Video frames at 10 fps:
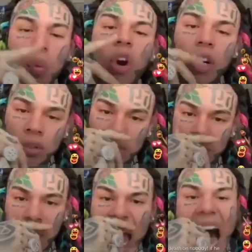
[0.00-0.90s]
I would.
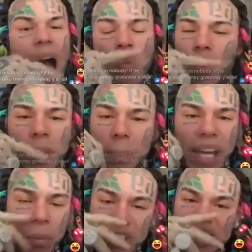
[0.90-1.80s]
I wouldn't
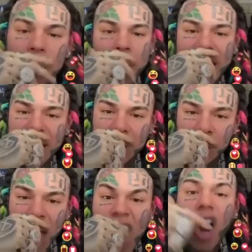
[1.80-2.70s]
be able to sleep at
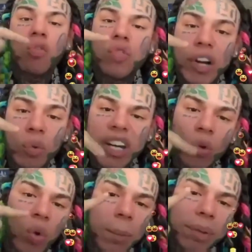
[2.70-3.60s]
night. A real
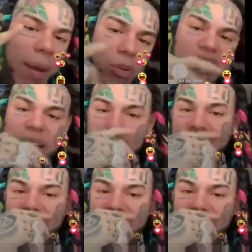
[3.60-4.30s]
nigga wouldn't be able to sleep